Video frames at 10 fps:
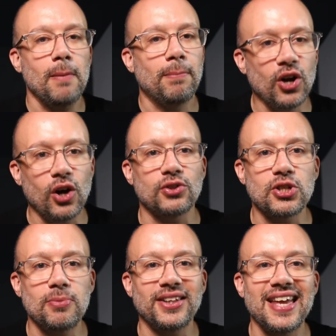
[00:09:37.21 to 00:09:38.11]
But
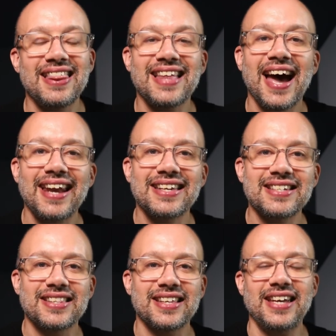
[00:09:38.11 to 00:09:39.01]
ultimately, that
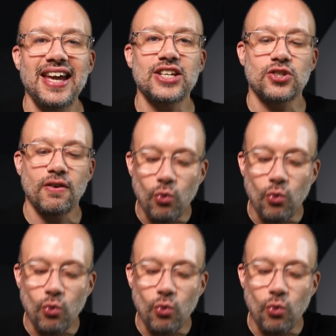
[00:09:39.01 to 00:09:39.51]
is the case of